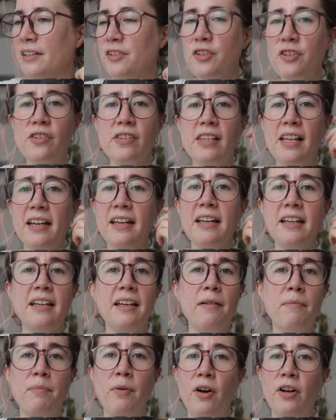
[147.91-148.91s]
just
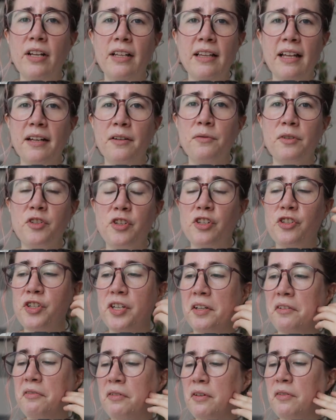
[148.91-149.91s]
like body language in
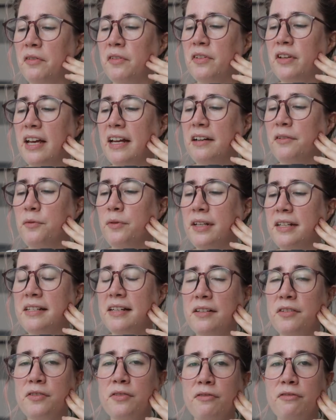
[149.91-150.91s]
general. And we
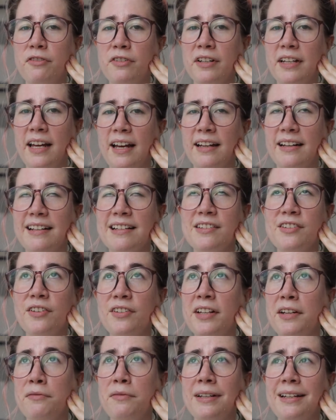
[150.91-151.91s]
tend to forget. It's
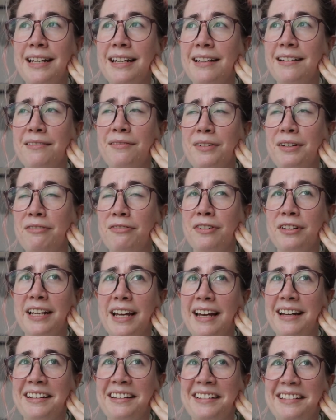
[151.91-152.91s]
not that we
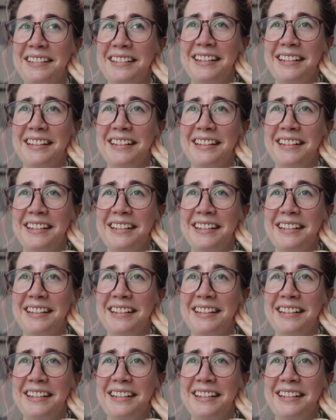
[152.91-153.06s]
forget.